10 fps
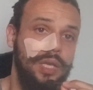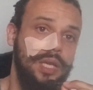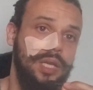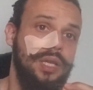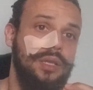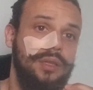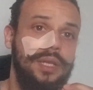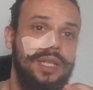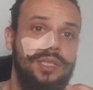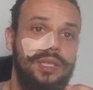And
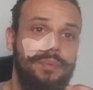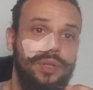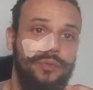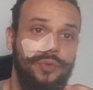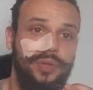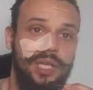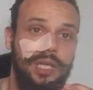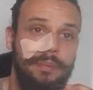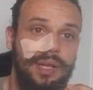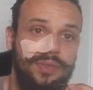that's the beautiful
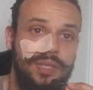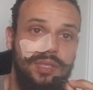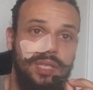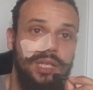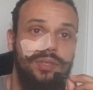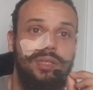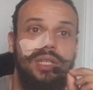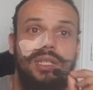thing about these things,